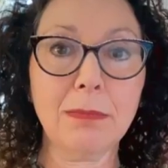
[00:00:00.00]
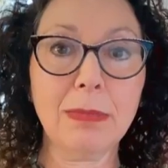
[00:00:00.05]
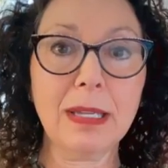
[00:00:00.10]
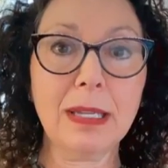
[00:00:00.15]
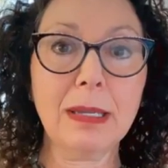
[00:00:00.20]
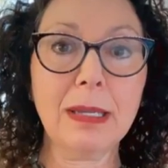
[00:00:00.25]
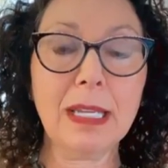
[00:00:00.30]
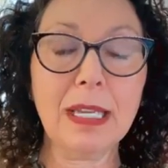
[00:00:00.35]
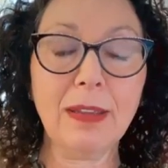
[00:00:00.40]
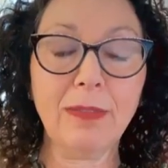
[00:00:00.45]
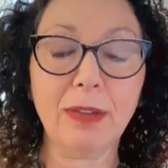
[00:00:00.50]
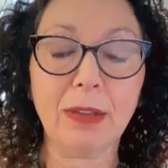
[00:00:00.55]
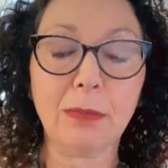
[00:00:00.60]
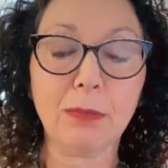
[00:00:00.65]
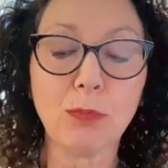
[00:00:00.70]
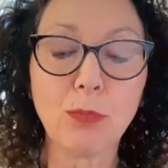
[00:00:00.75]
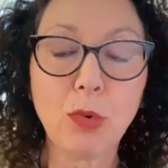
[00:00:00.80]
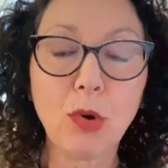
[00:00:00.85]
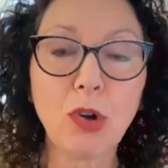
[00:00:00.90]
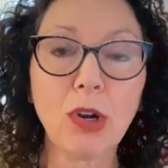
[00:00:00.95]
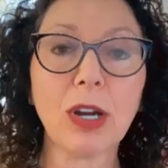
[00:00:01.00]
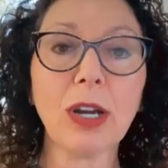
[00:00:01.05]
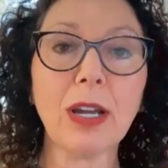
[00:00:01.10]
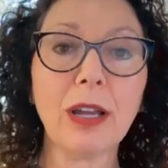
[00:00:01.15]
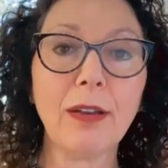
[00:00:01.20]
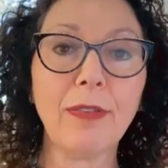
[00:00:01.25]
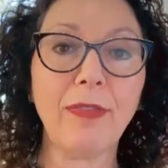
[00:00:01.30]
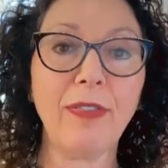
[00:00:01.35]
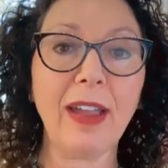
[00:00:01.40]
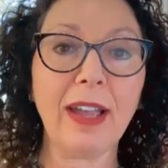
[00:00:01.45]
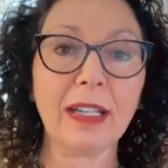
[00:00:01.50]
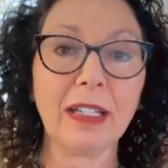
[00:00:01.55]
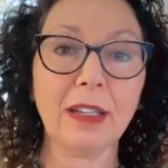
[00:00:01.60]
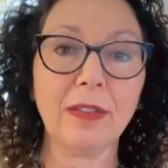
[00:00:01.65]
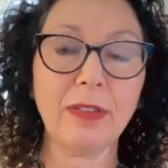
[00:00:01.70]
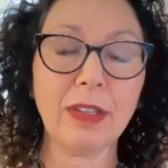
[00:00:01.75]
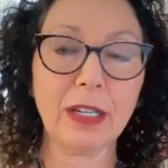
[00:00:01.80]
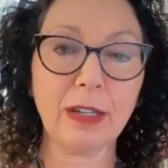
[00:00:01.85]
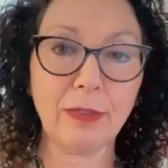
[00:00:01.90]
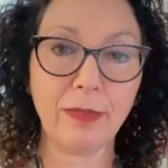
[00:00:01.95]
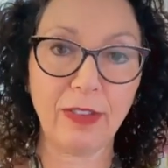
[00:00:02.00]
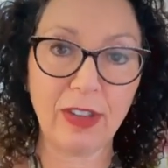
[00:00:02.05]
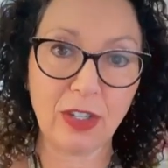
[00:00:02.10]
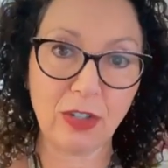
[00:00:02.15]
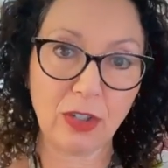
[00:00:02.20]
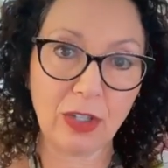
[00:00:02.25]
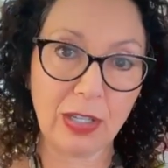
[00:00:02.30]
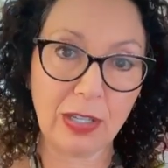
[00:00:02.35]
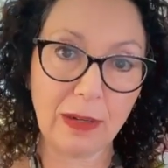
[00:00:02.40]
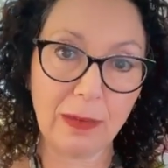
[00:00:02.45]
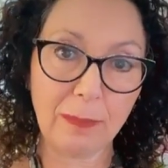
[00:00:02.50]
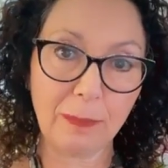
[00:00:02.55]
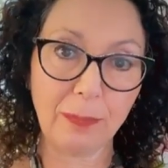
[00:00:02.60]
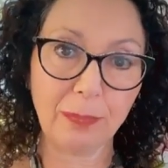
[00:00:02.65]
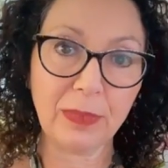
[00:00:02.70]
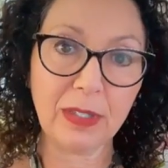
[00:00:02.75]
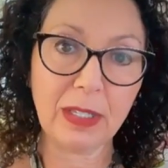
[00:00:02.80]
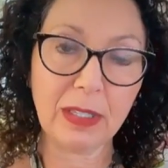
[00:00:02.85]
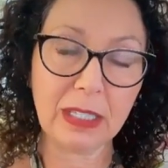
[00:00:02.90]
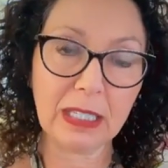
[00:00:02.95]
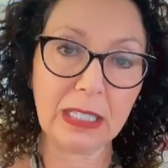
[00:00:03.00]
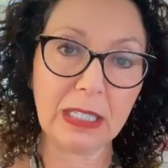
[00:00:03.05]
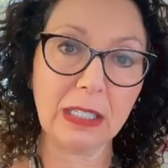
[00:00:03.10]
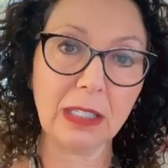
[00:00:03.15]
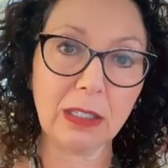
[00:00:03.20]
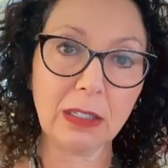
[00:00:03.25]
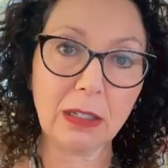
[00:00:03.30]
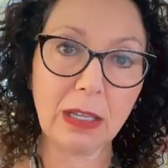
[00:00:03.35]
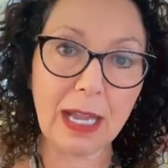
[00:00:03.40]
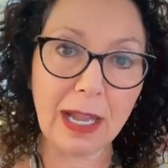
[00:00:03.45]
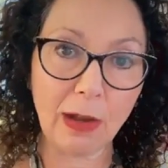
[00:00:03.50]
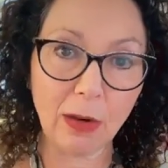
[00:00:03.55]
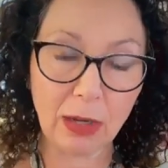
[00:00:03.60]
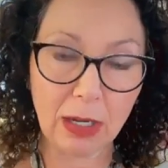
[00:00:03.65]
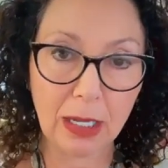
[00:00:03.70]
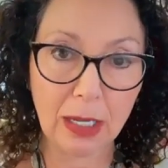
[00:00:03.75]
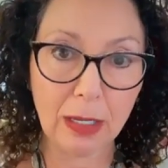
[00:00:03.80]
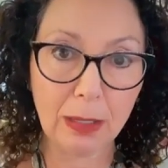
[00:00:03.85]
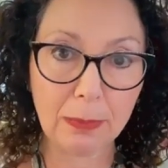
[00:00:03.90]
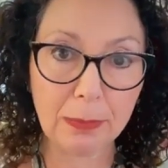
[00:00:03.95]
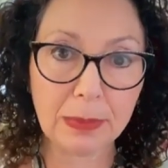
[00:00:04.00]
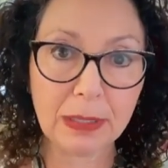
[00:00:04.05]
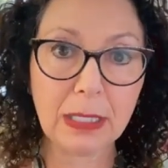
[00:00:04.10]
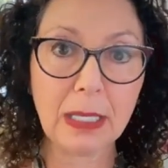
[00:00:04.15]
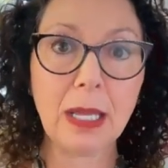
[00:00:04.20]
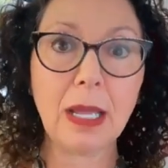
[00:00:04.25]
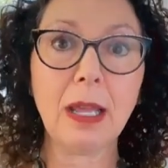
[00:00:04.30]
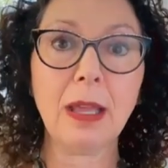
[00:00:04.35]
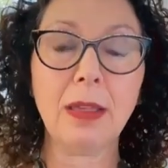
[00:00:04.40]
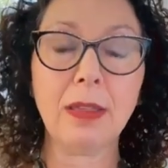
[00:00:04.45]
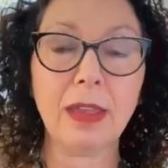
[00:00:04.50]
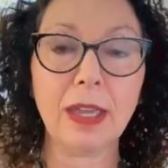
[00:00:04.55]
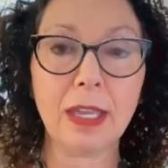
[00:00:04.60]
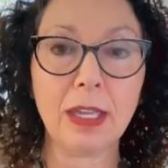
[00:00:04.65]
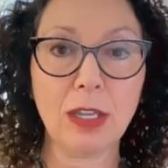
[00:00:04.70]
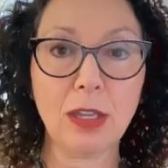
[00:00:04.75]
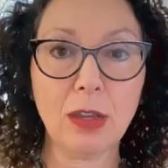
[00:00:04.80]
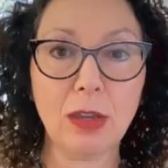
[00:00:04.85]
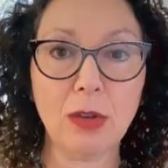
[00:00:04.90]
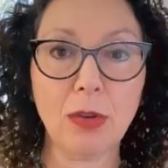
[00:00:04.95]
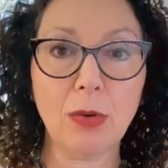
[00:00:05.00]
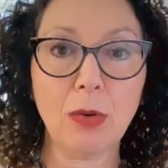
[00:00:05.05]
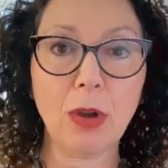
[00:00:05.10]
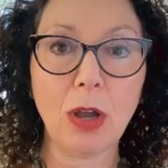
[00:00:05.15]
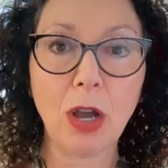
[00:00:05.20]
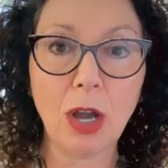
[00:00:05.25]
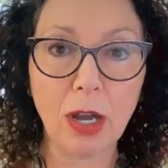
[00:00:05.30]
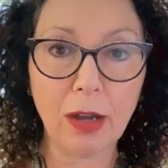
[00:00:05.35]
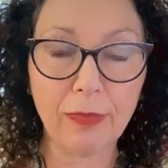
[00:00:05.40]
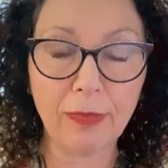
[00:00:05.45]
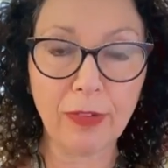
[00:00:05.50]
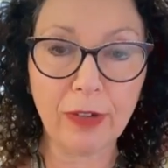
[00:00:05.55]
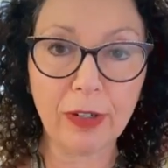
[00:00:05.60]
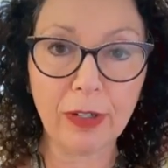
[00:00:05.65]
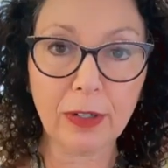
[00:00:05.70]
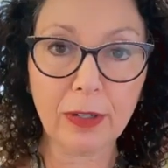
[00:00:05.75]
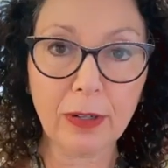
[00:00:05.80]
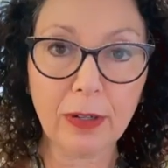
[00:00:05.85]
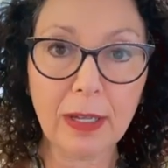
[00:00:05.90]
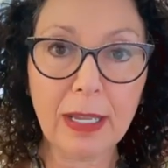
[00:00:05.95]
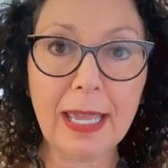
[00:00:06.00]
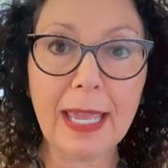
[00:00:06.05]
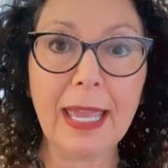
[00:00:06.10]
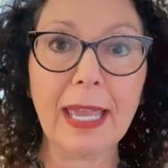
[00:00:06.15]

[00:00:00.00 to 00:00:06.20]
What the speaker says: be even more effective and efficient in the clinical outcomes that you offer.